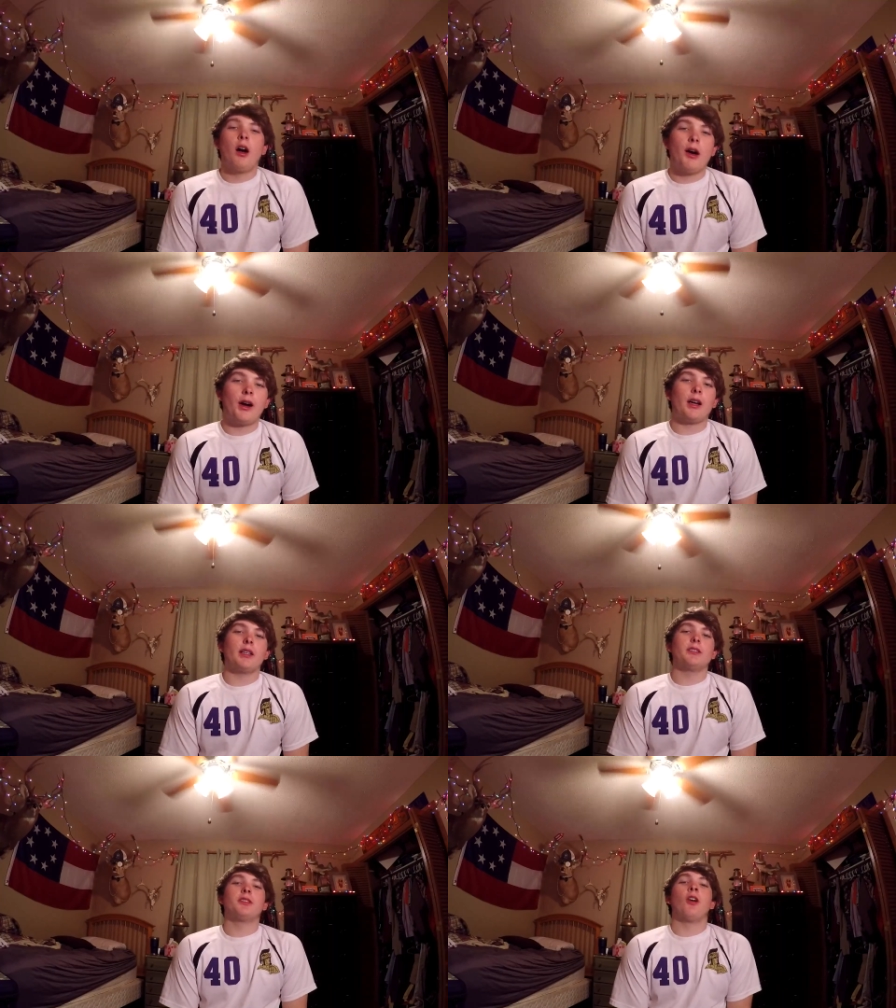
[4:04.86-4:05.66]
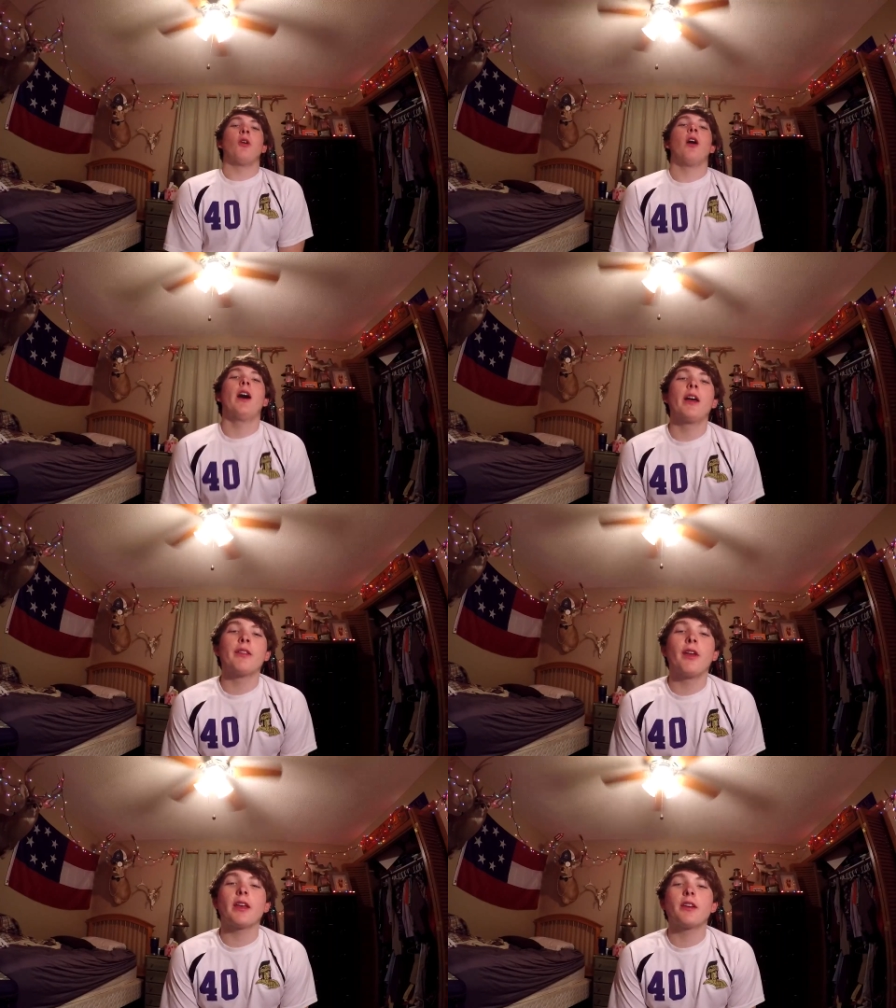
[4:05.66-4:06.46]
Alright, so
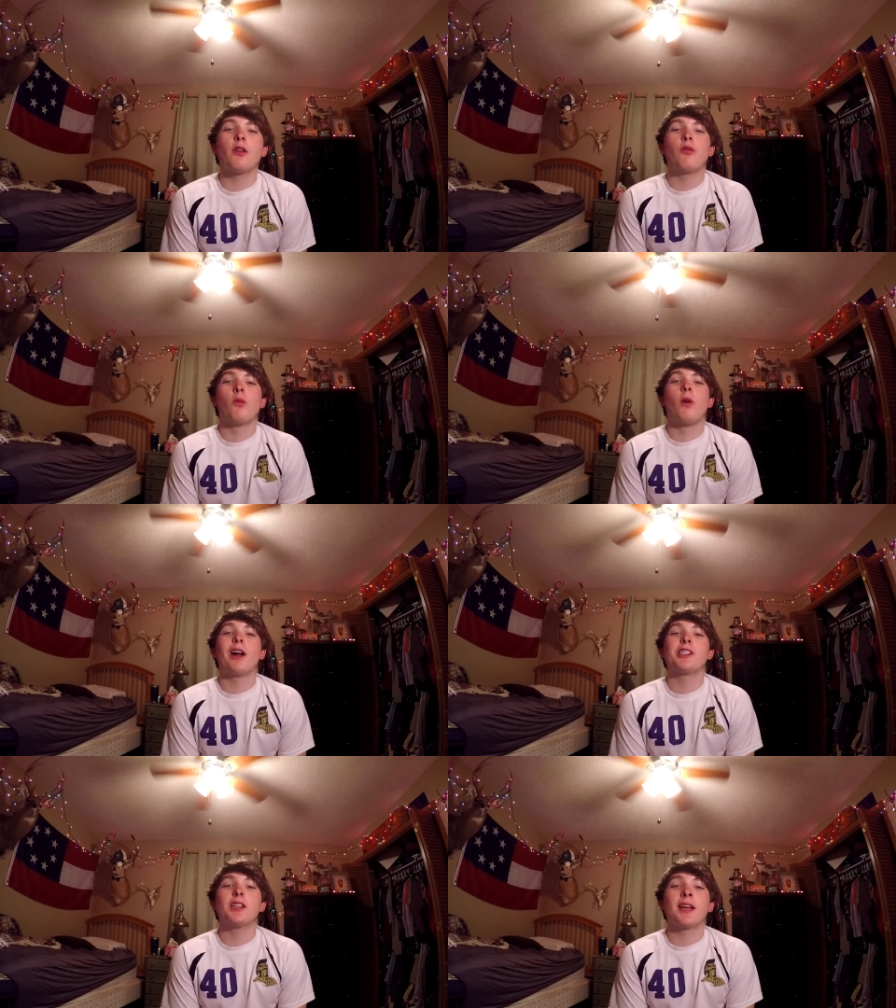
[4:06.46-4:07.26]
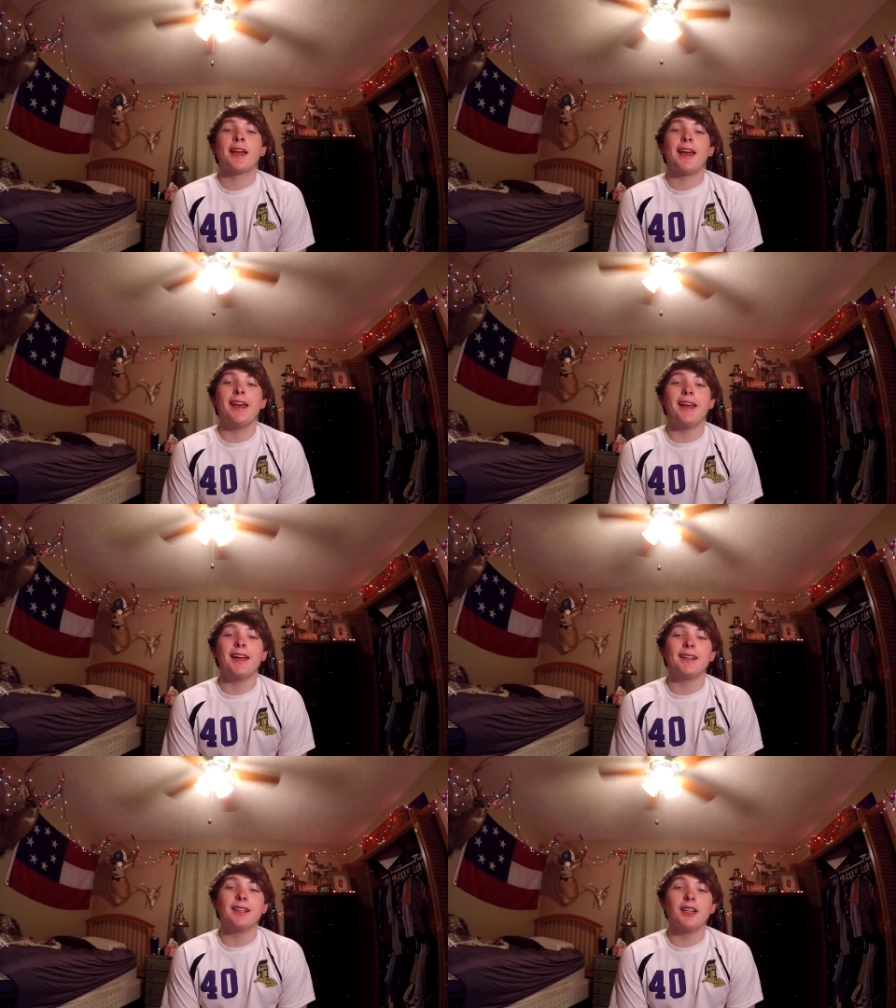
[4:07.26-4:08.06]
thank y'all for watching
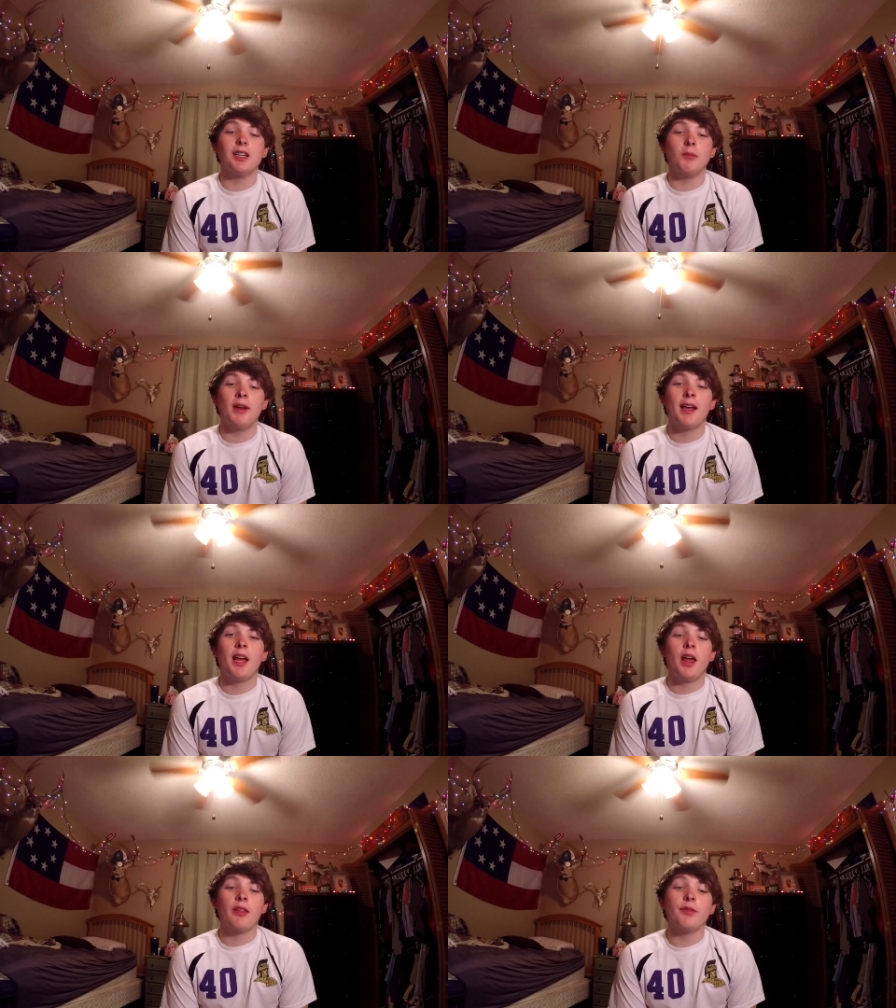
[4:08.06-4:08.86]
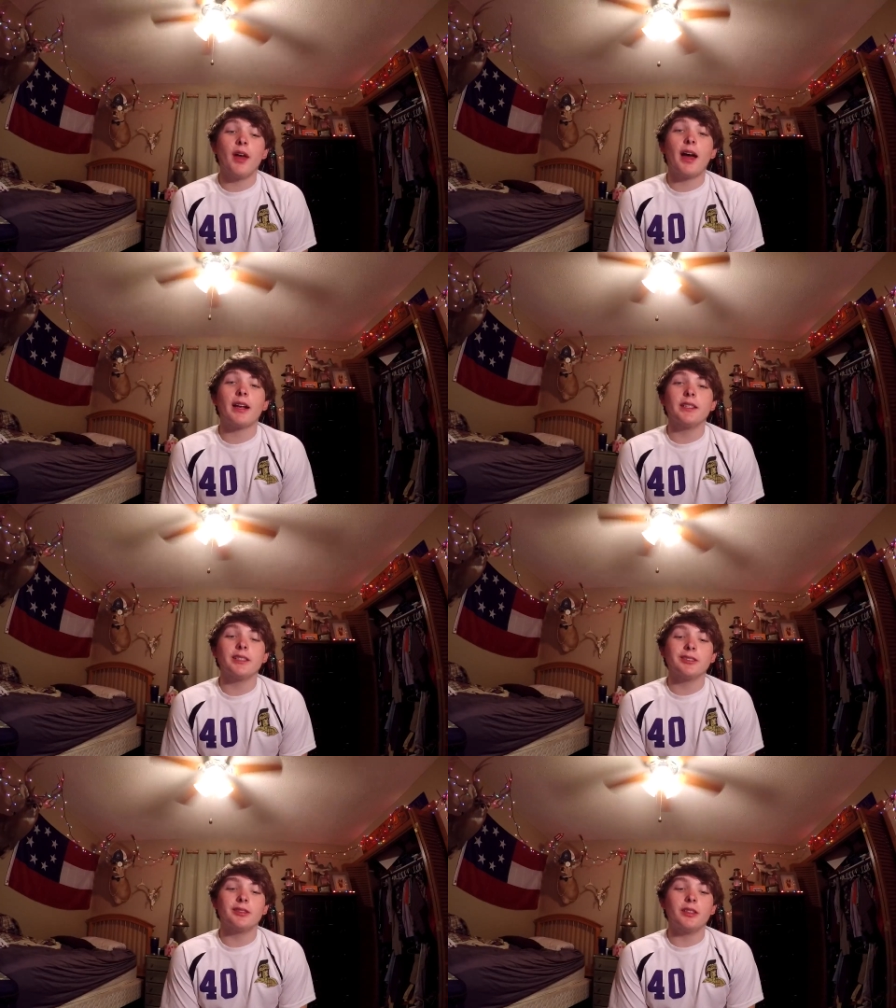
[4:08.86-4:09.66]
and um, that
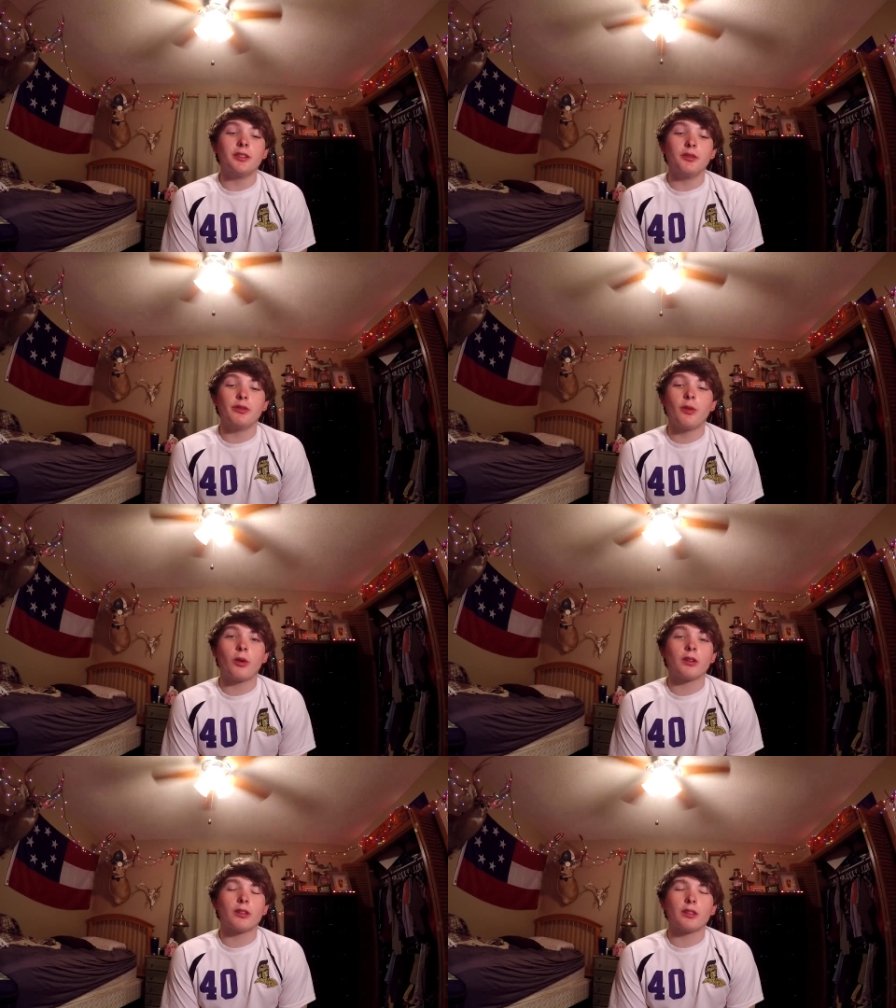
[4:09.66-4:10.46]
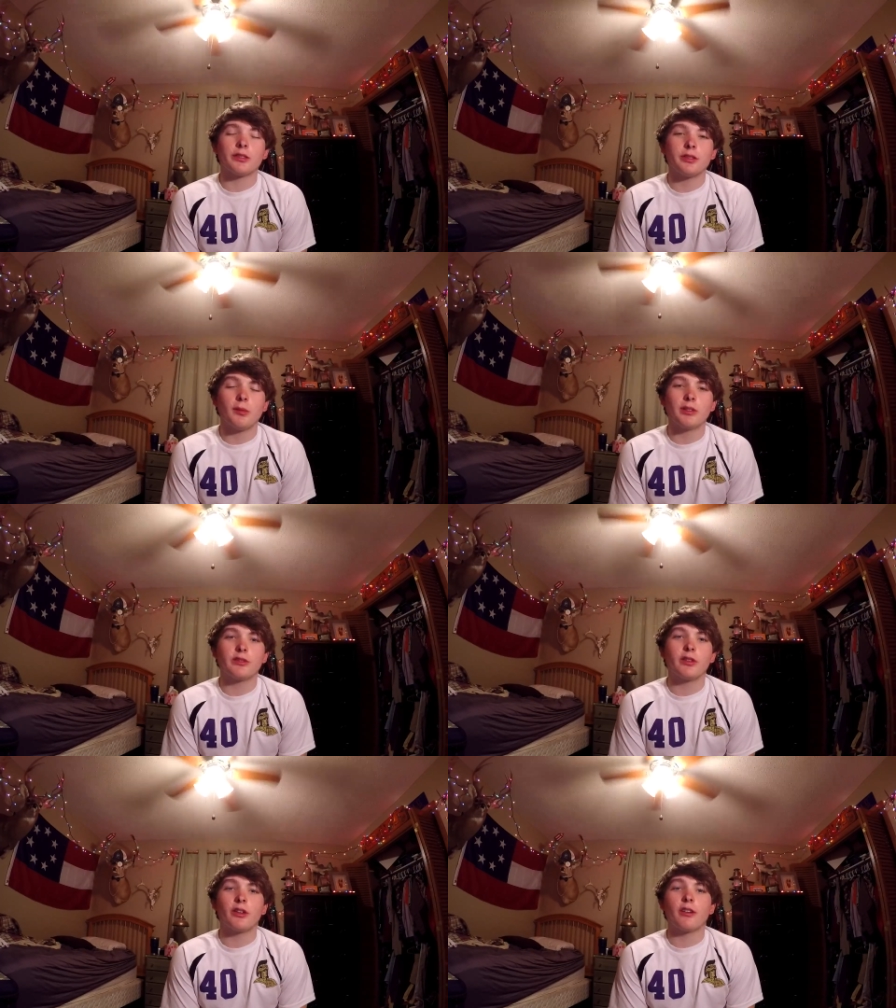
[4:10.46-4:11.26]
is the new foiler. So much
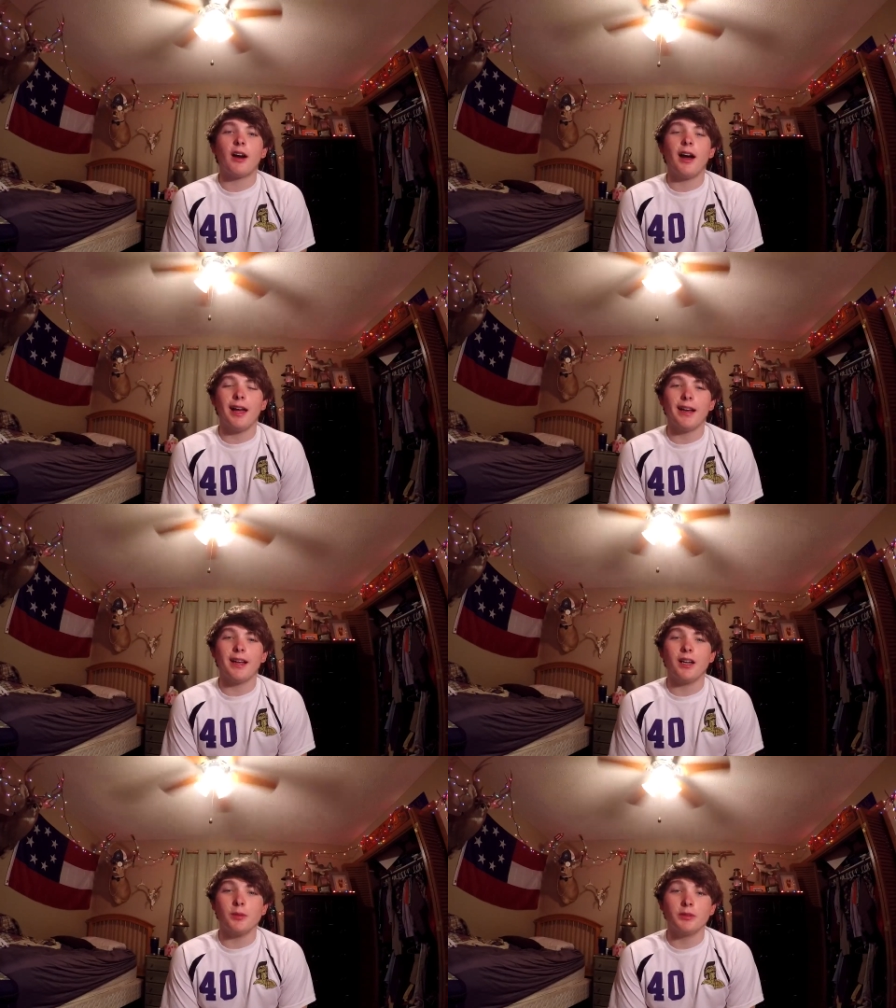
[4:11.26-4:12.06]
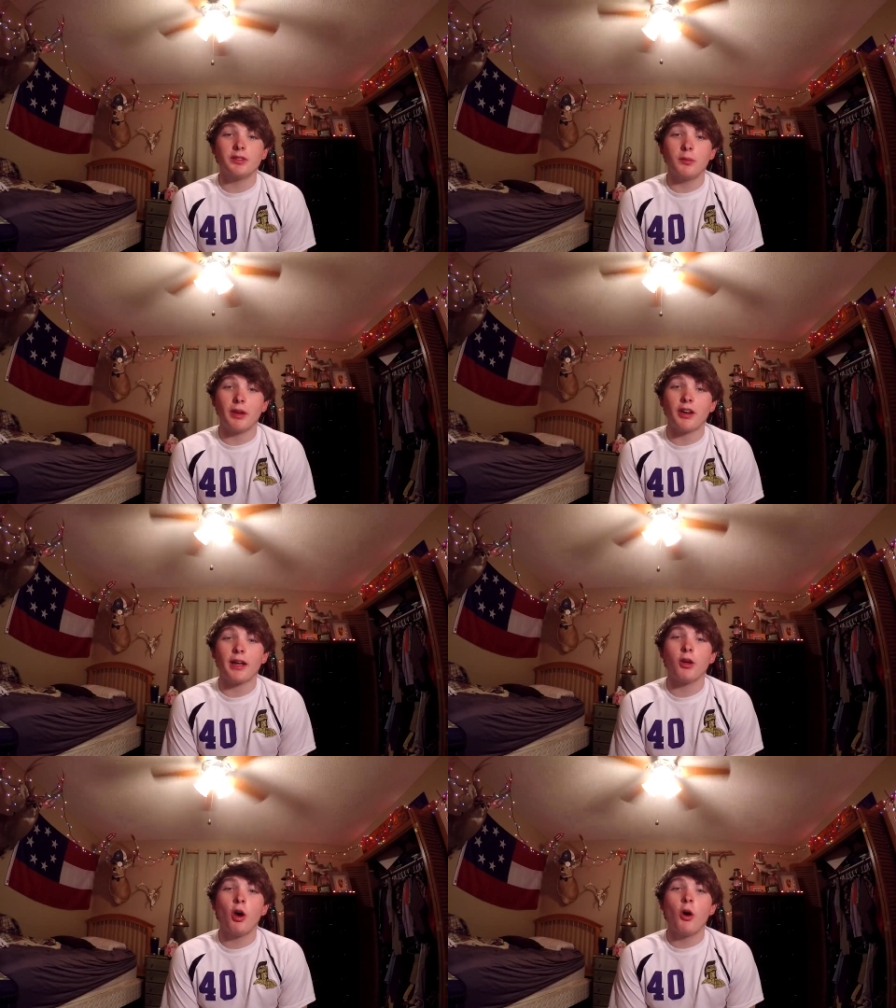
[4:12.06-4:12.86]
fun to ride. Um, it's going to be great.